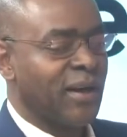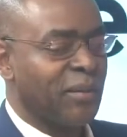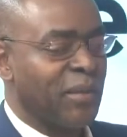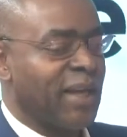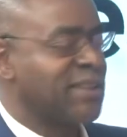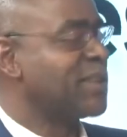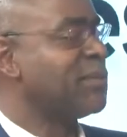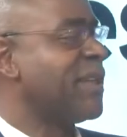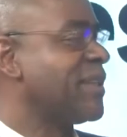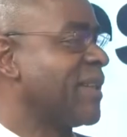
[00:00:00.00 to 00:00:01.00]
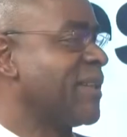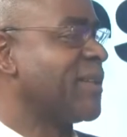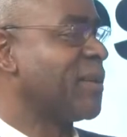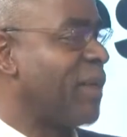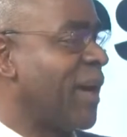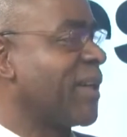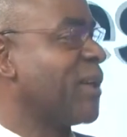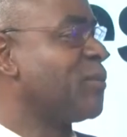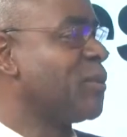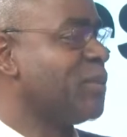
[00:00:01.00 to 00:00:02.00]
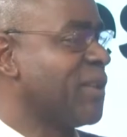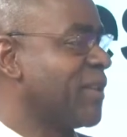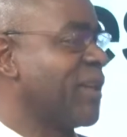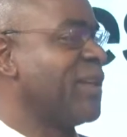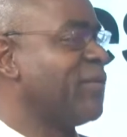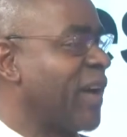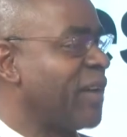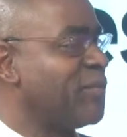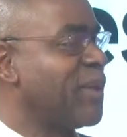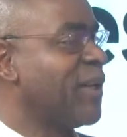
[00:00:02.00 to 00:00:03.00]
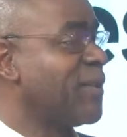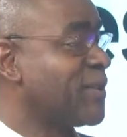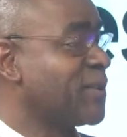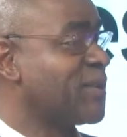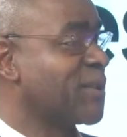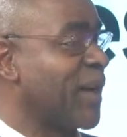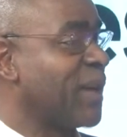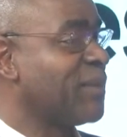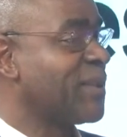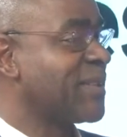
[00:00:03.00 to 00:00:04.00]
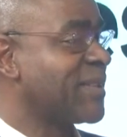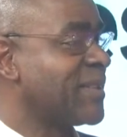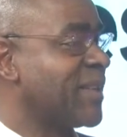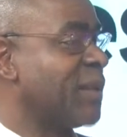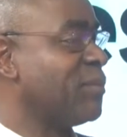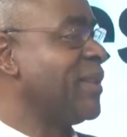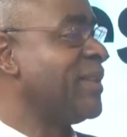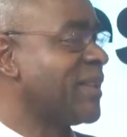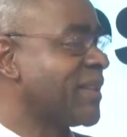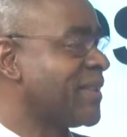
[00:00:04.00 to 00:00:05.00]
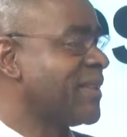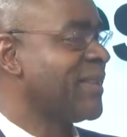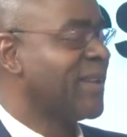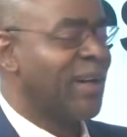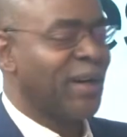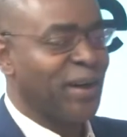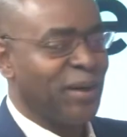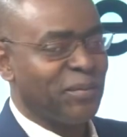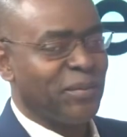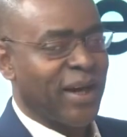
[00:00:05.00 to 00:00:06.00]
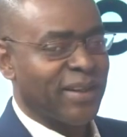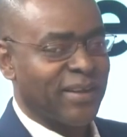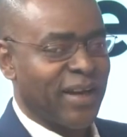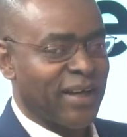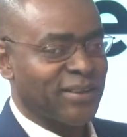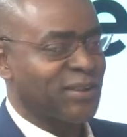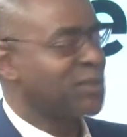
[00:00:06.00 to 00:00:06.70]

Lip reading: estimated that the market would be 35 million subscribers at peak, and the largest